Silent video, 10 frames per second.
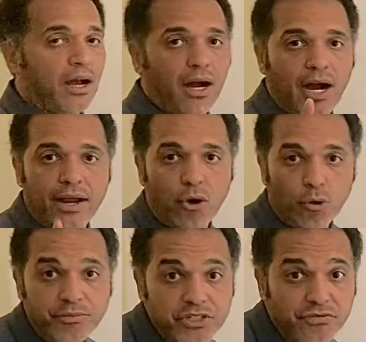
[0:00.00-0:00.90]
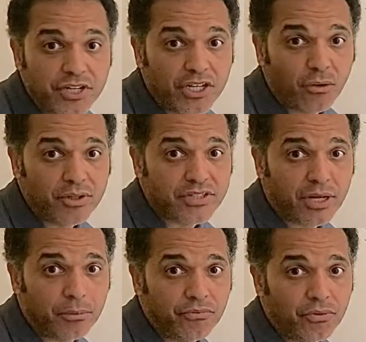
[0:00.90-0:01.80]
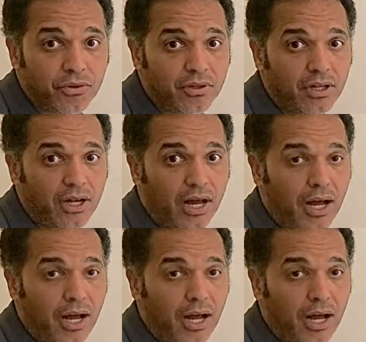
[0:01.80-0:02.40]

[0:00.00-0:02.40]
I hope this video was helpful.